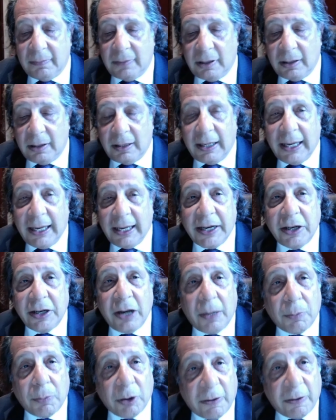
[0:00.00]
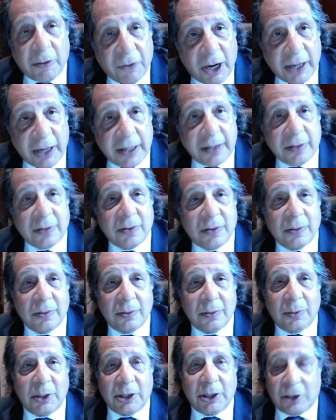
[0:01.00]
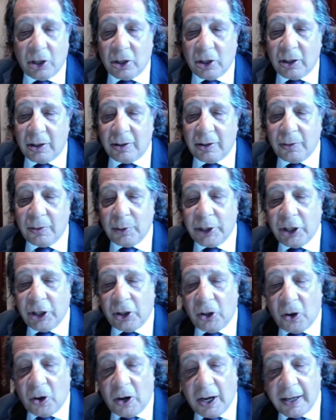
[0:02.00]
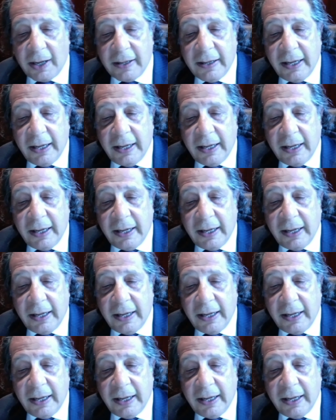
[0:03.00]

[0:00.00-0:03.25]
had a number of run-ins with the law.